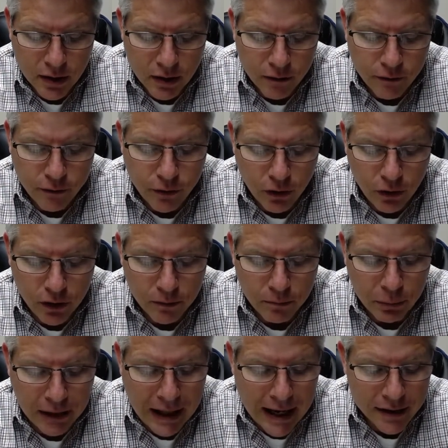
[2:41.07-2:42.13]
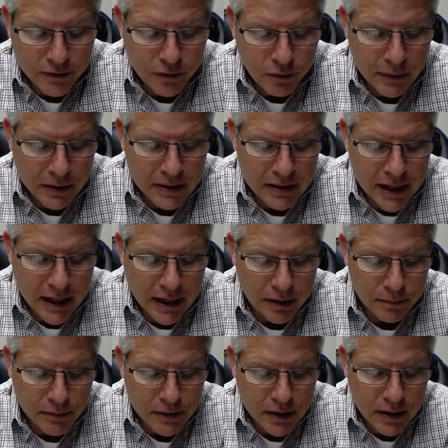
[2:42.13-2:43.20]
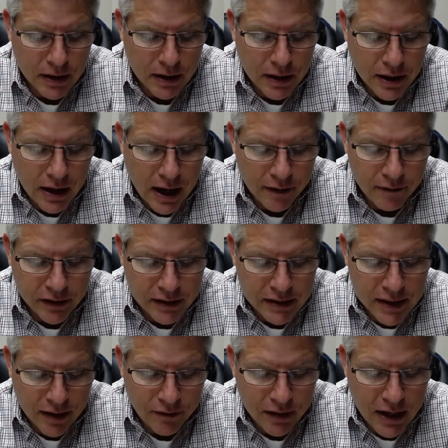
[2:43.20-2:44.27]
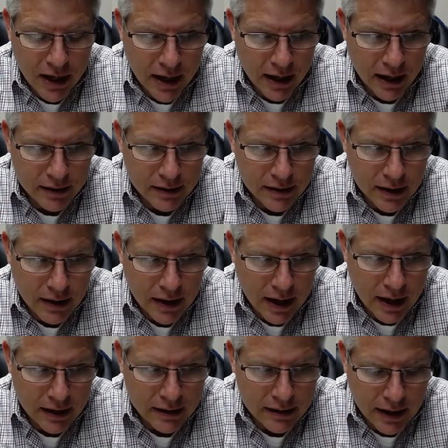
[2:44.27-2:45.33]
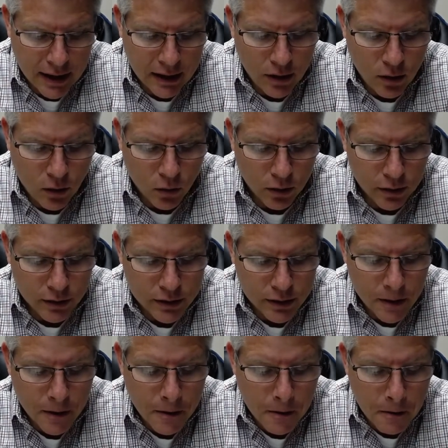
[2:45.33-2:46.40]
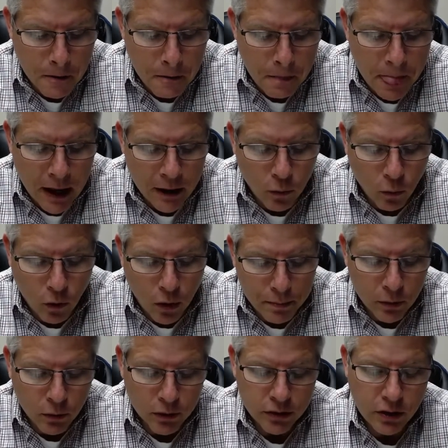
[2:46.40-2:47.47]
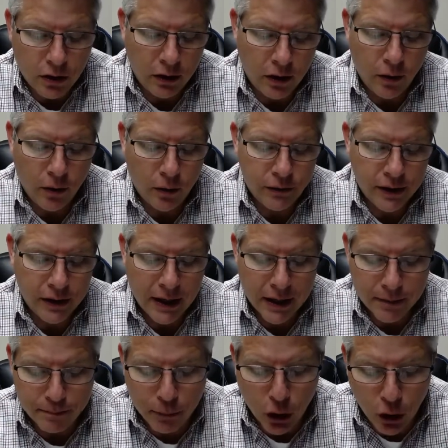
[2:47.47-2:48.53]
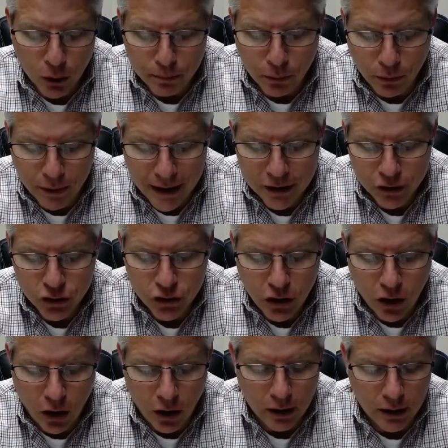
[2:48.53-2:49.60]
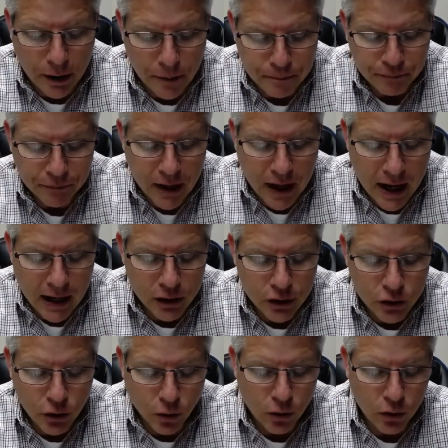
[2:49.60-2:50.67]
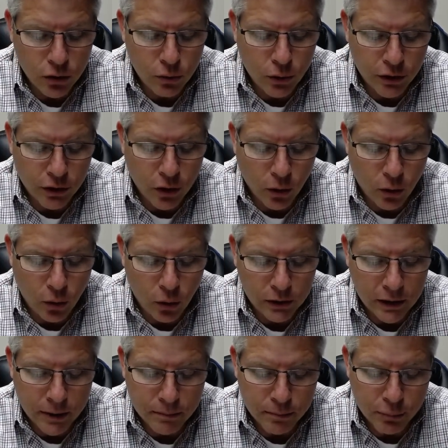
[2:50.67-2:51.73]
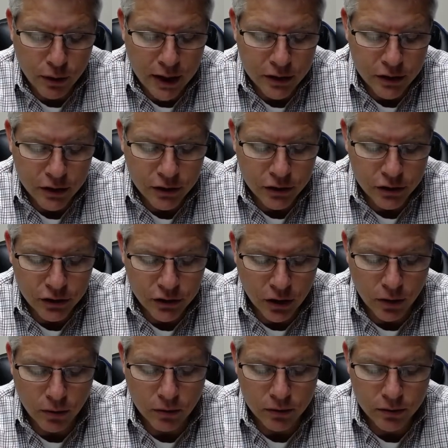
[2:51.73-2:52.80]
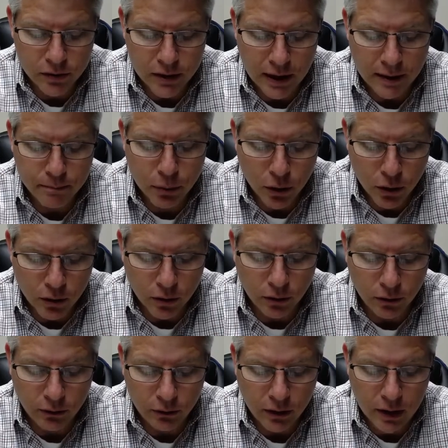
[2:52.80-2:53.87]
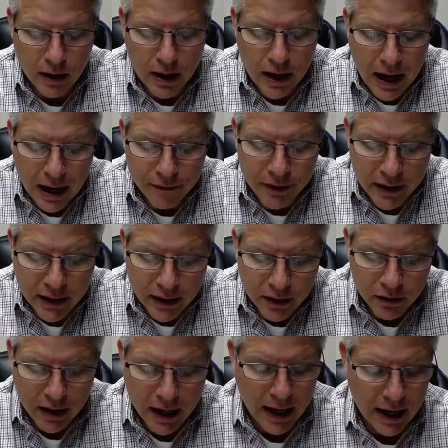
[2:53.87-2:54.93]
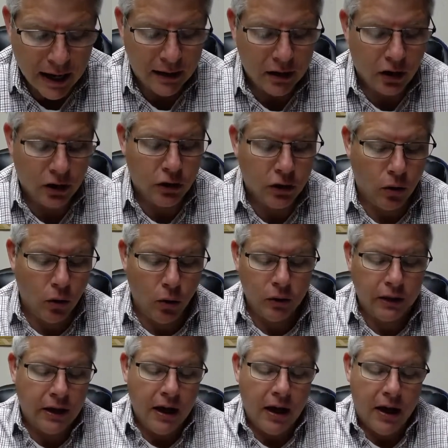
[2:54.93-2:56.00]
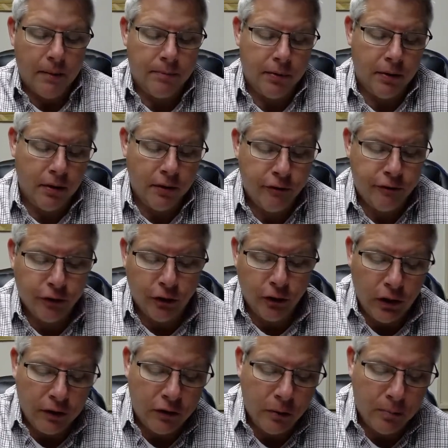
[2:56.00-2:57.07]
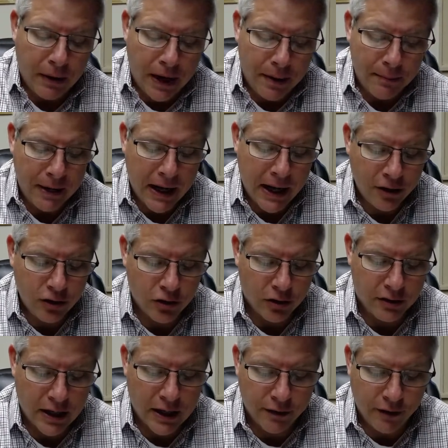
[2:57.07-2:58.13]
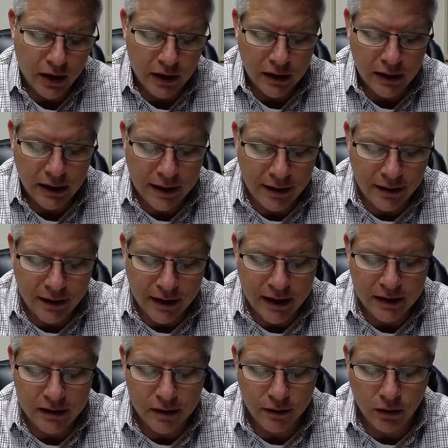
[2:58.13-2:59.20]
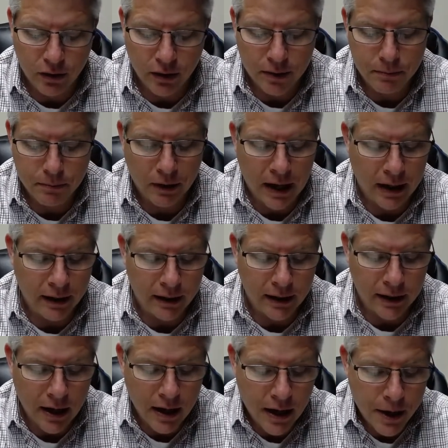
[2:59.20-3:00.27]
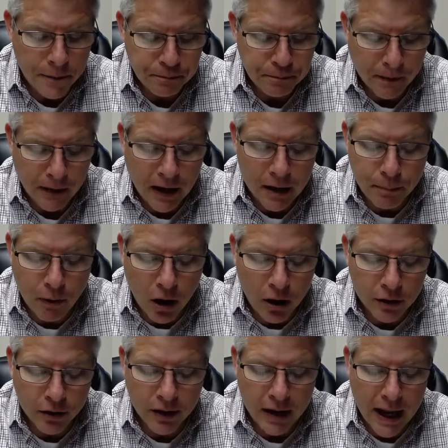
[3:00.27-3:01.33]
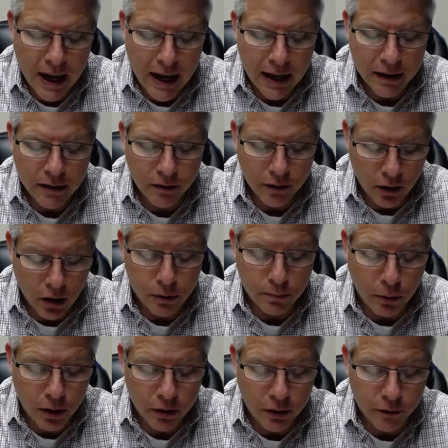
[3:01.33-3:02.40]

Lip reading: full of blasphemous names, having seven heads and ten horns. And the woman was clothed in purple and scarlet, and adorned with gold and precious stones and pearls, having in her hand a gold cup full of abominations and of unclean things of her immorality. And upon her